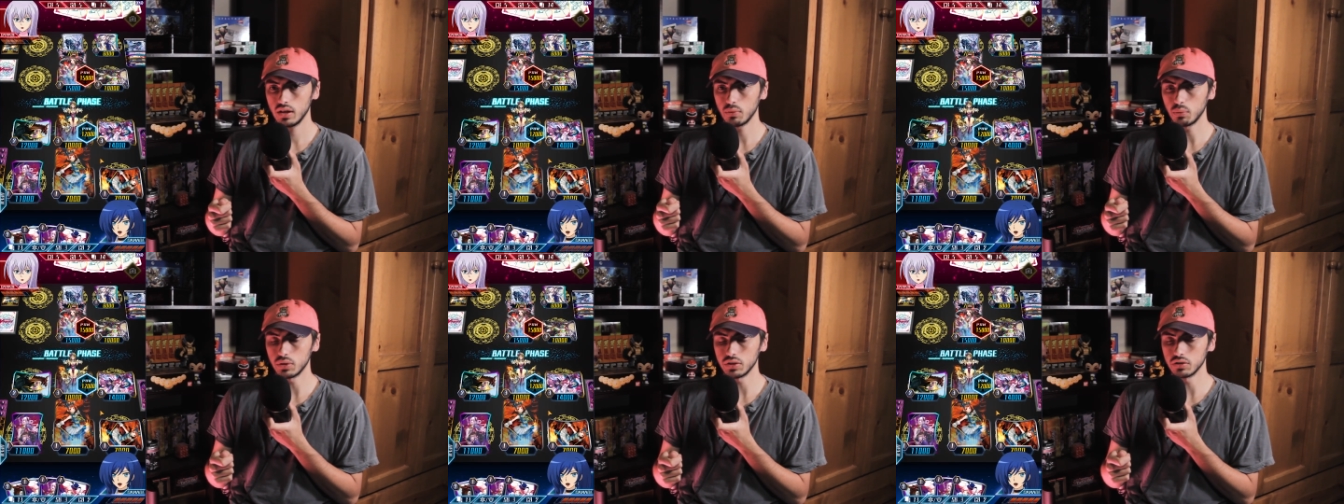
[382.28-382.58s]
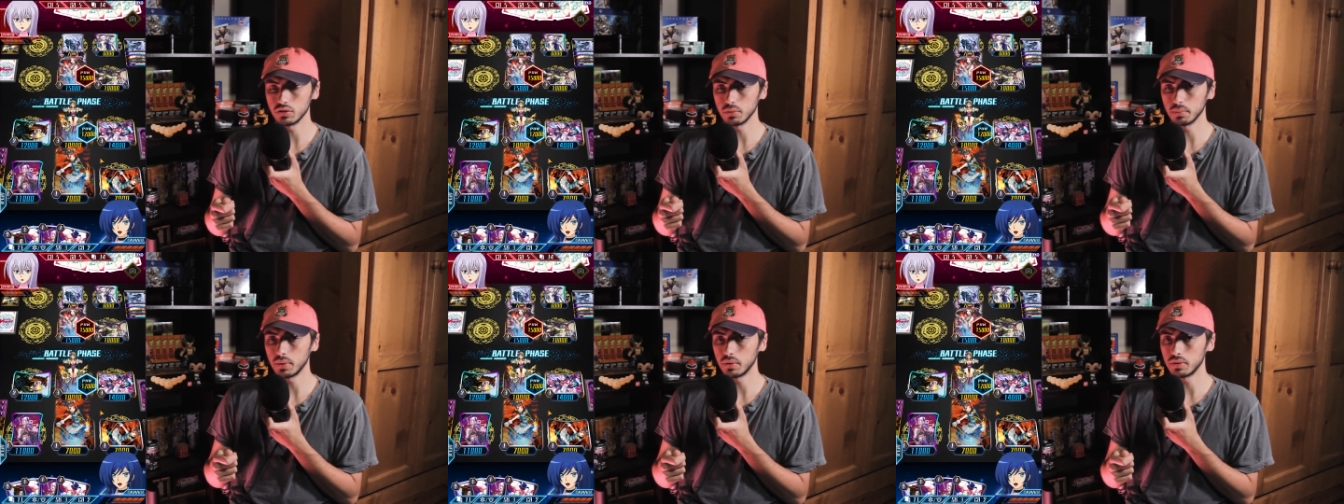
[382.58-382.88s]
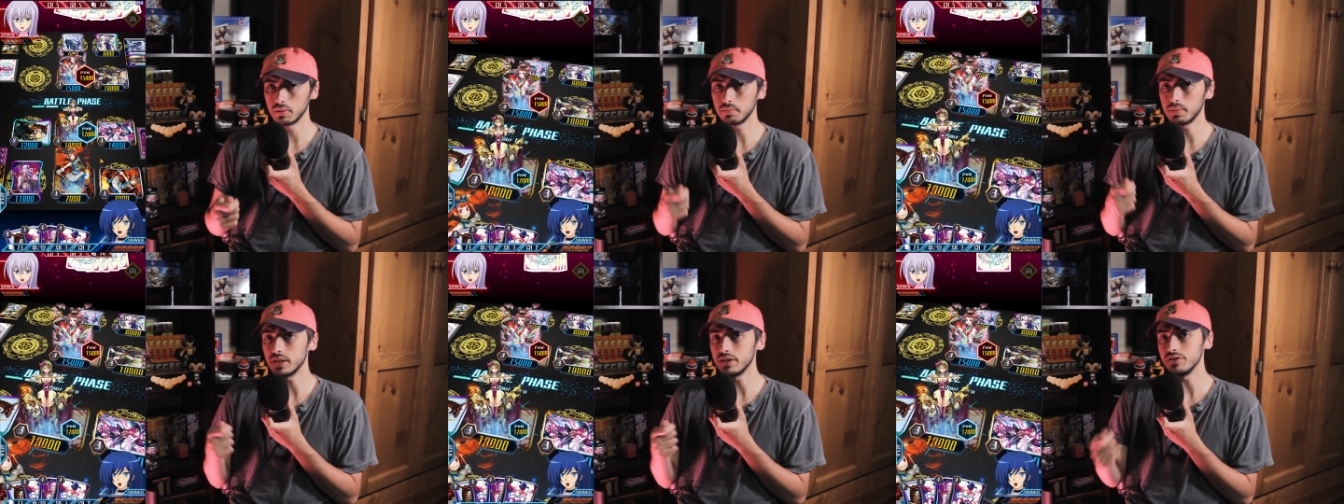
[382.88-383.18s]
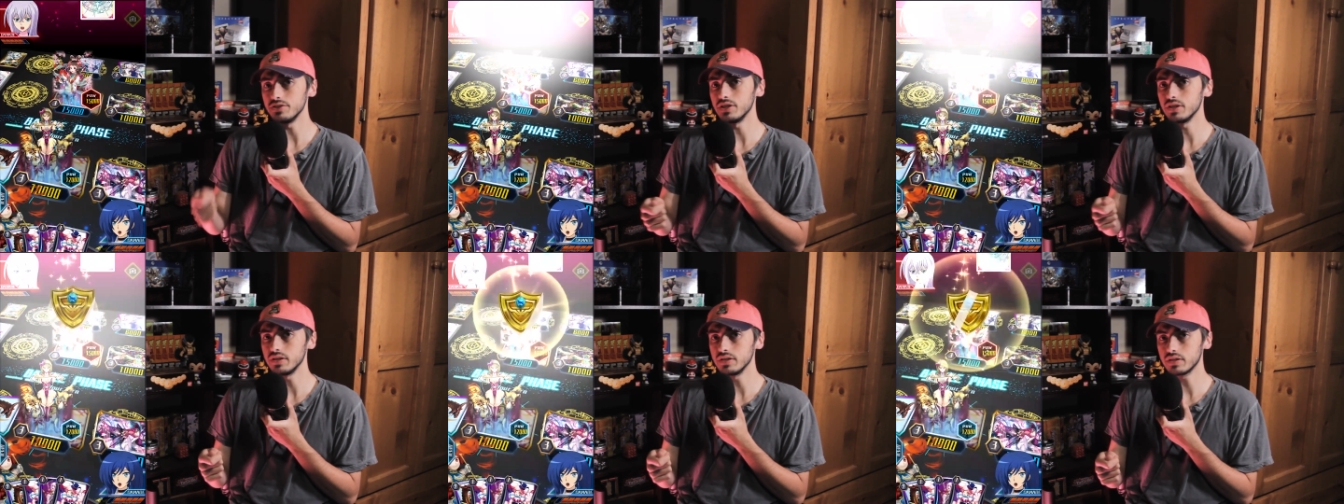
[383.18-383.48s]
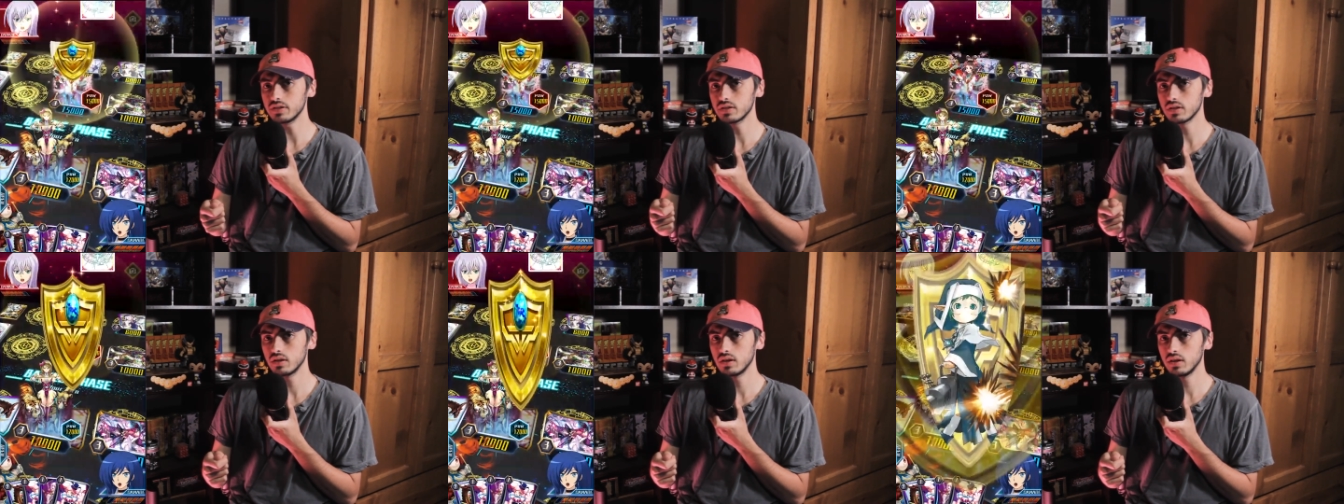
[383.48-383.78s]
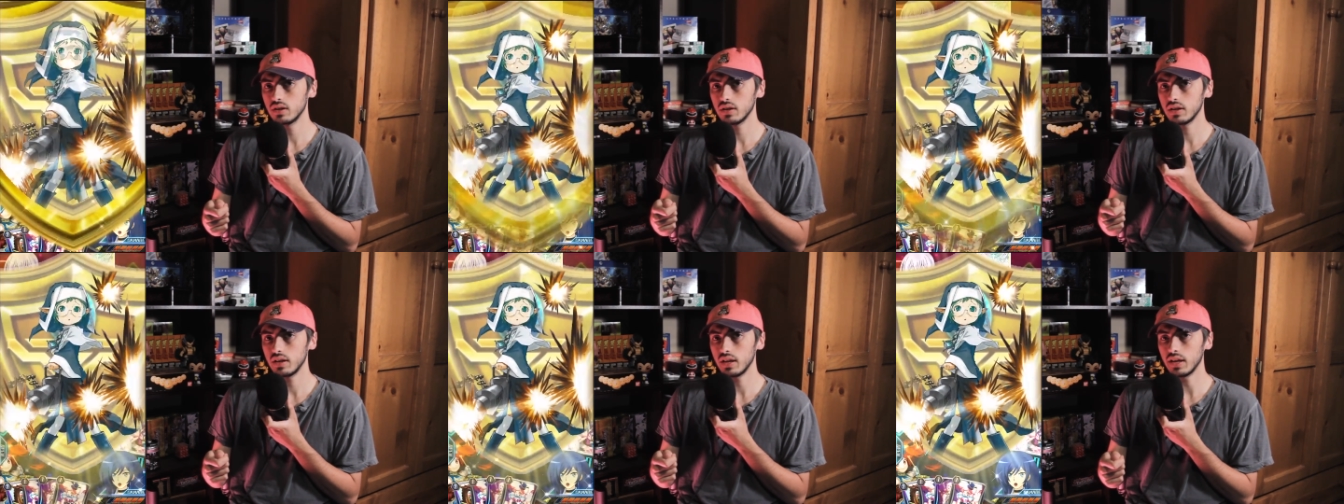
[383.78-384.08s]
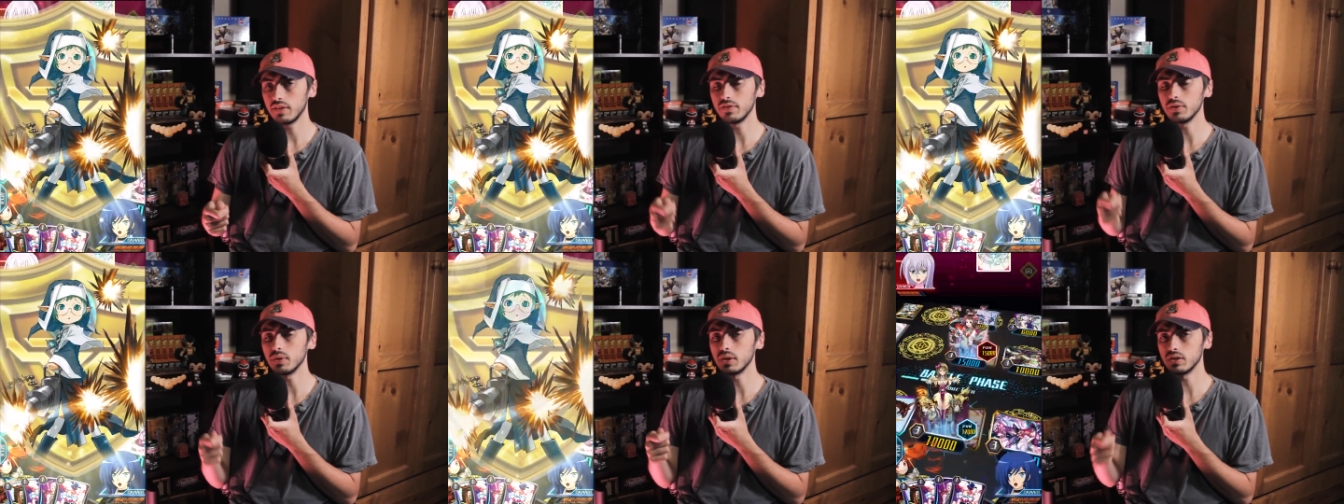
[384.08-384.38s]
when your opponent PGs,
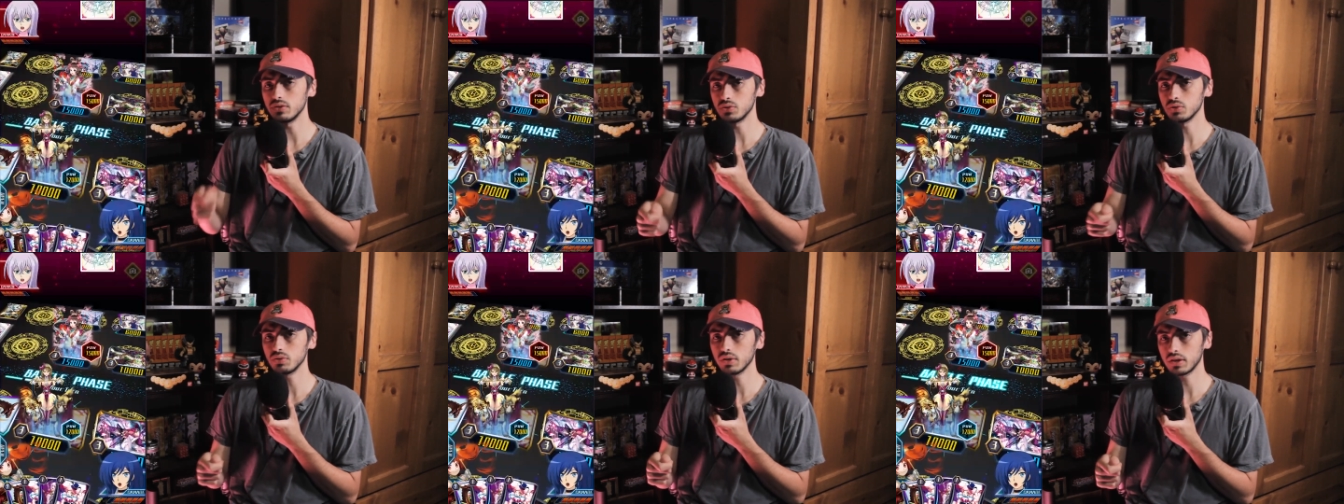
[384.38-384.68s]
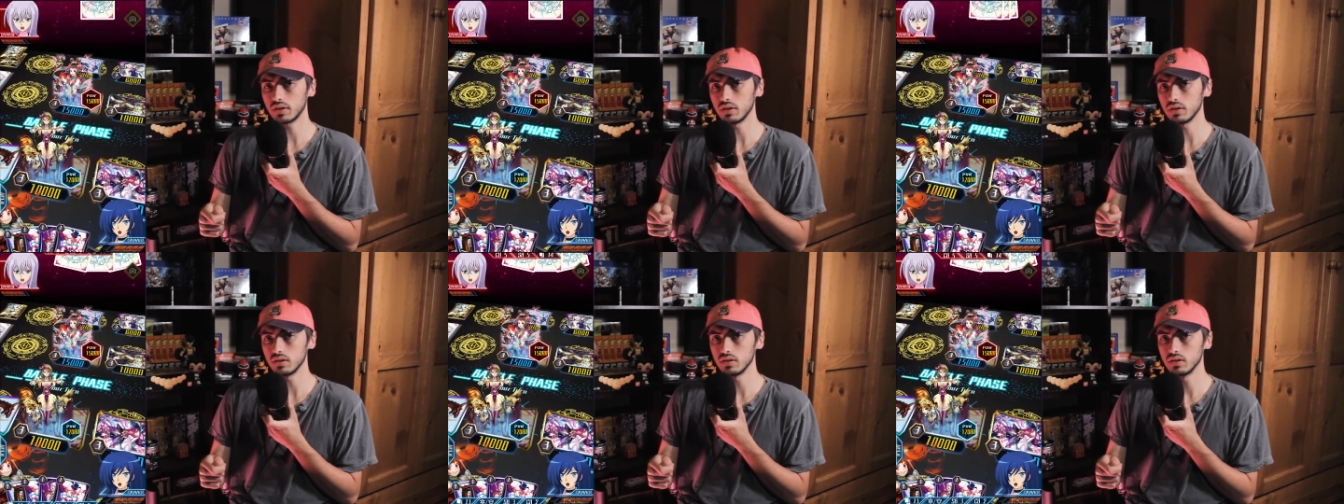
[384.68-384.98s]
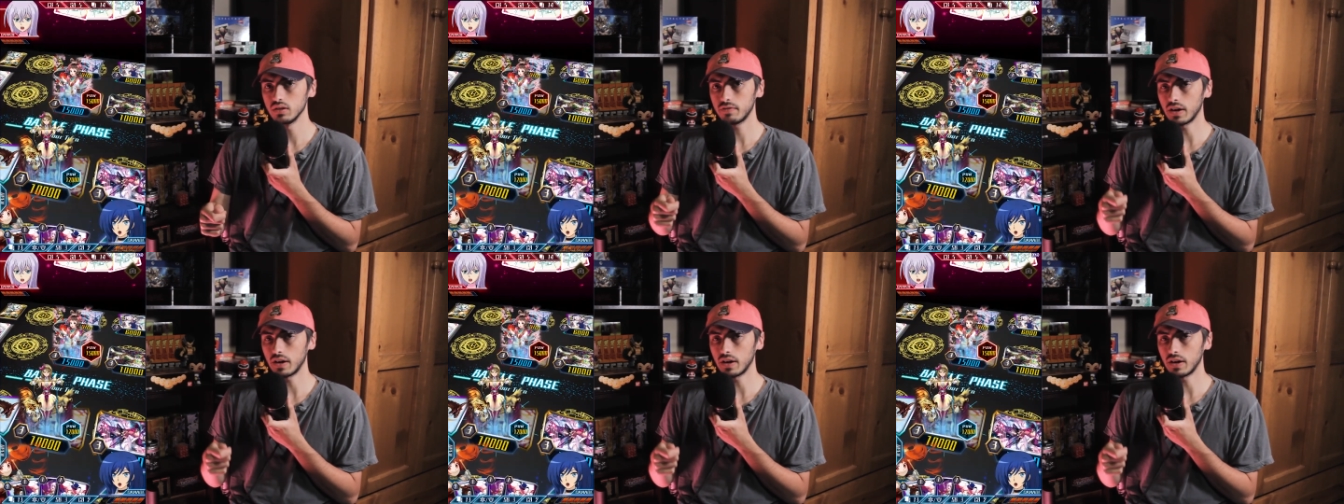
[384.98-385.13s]
if you hit a trigger,